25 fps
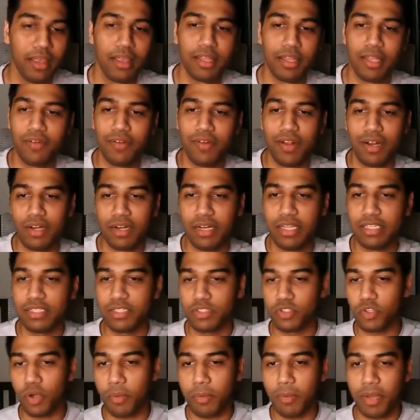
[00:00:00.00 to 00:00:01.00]
they've done a decent
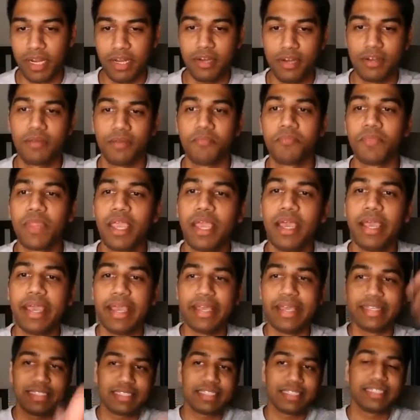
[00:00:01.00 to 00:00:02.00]
job at it,
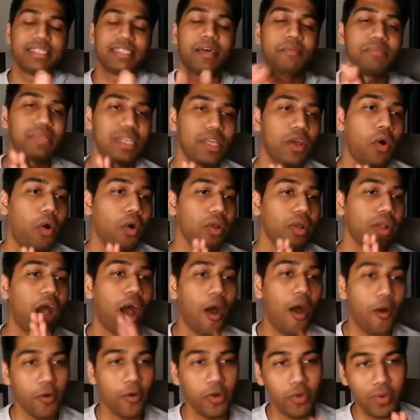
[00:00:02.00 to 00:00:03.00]
is something on
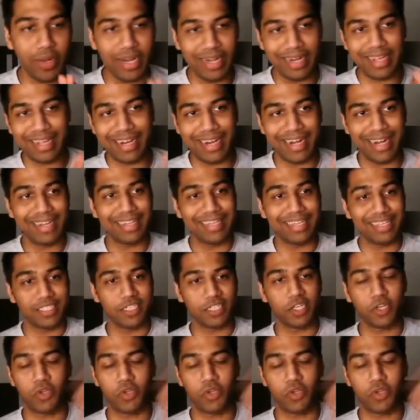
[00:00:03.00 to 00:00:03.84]
how do you integrate this into